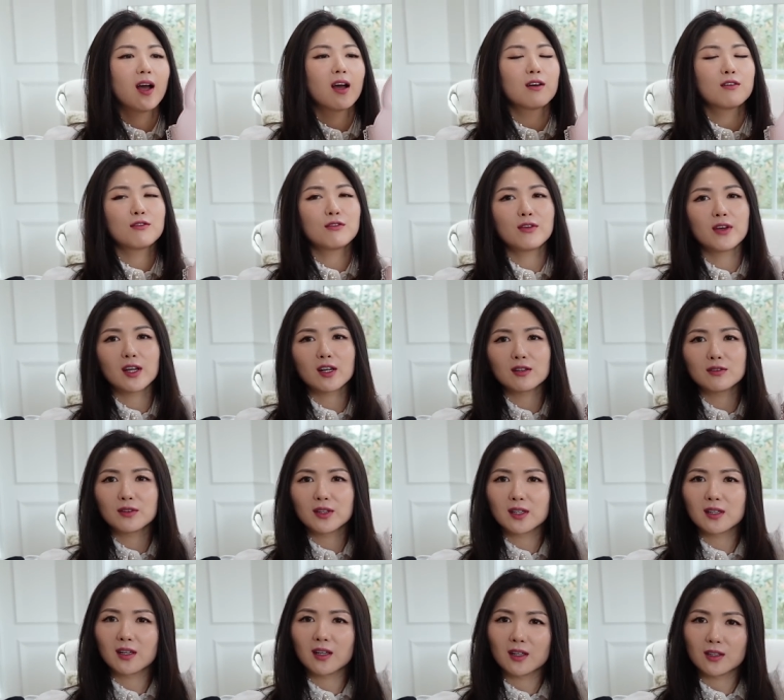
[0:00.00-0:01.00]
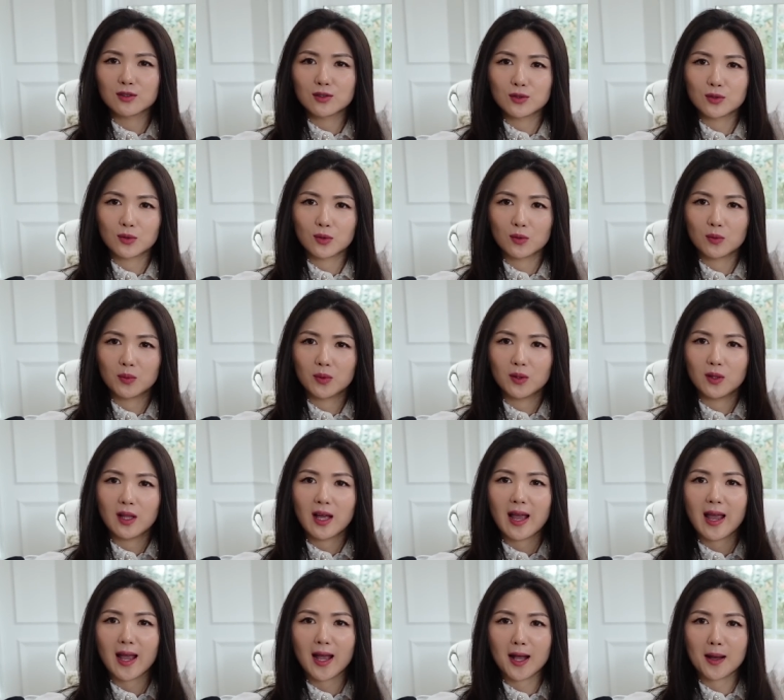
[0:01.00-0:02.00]
Very, very adorable
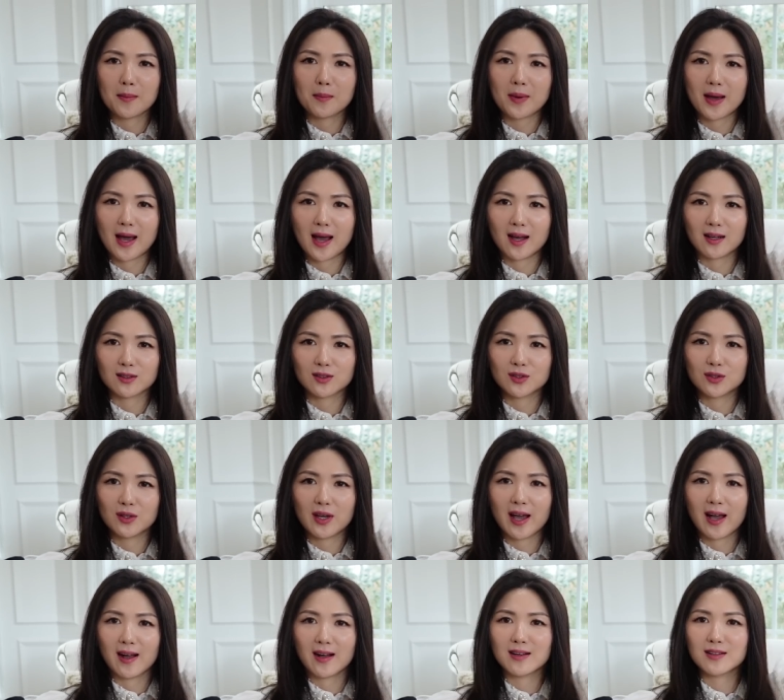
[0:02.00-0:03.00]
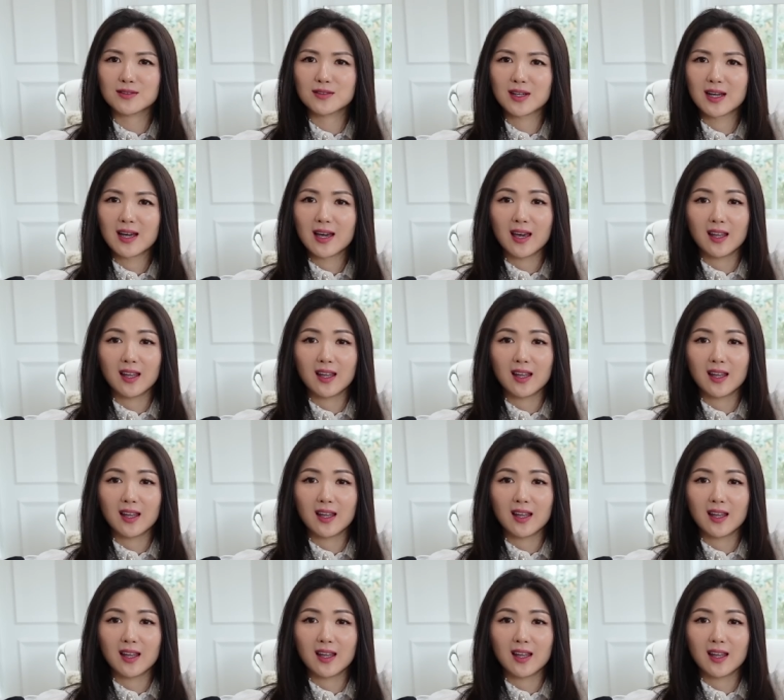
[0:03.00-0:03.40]
handbag to have,